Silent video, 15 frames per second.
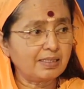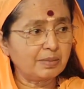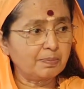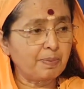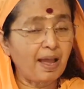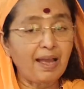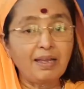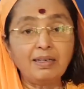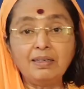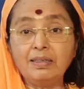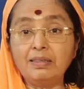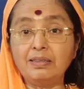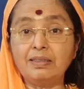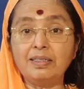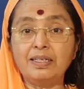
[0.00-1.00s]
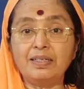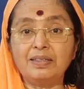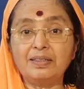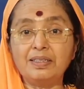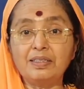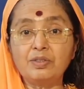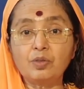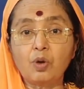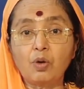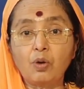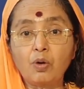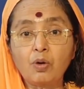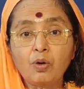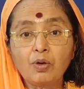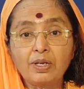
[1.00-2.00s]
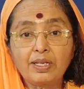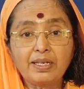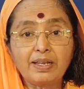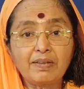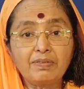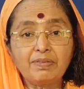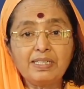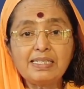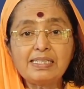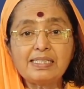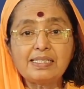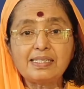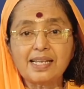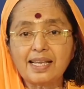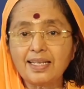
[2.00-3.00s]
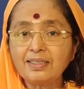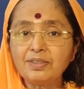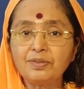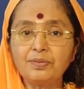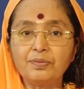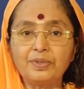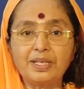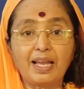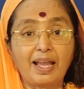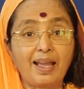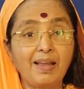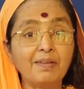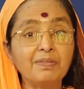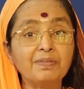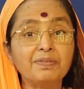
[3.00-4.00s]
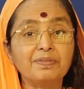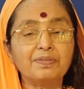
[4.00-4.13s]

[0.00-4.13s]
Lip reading: pan-India. It's all, in every state we have